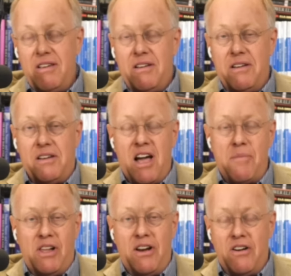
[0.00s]

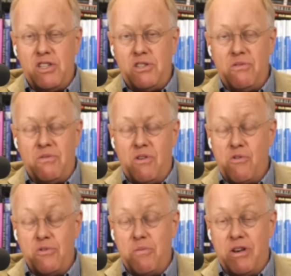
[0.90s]
Kamala Harris, no,
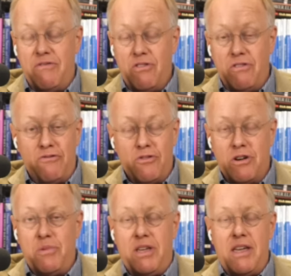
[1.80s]
nobody voted for,
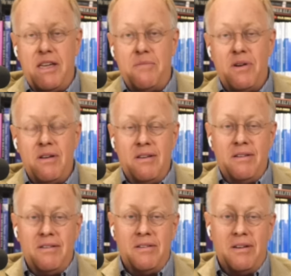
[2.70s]
became
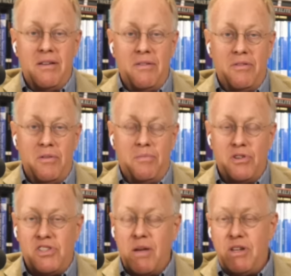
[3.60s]
the
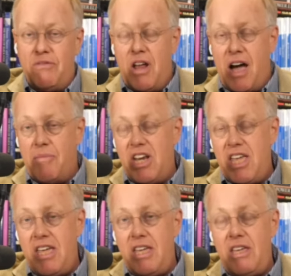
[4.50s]
presumptive
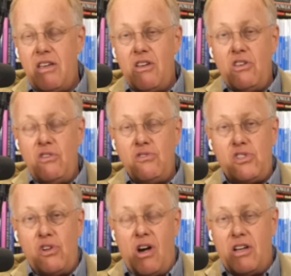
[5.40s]
nominee, you
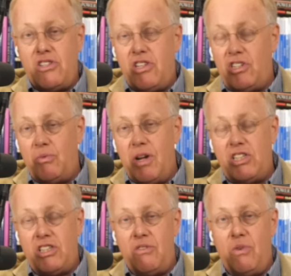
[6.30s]
saw a
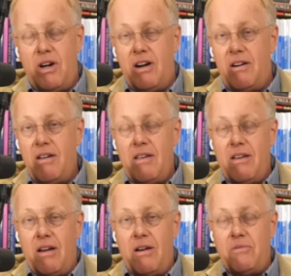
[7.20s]
situation where
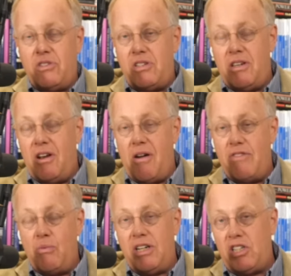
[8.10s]
you know, every
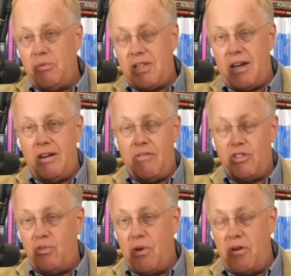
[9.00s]
week she was getting another
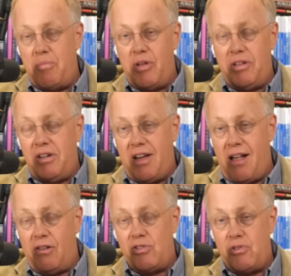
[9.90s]
$200 billion
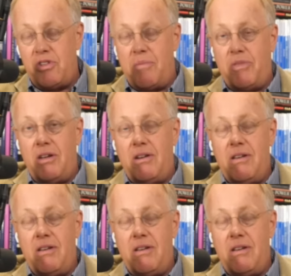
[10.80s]
or something.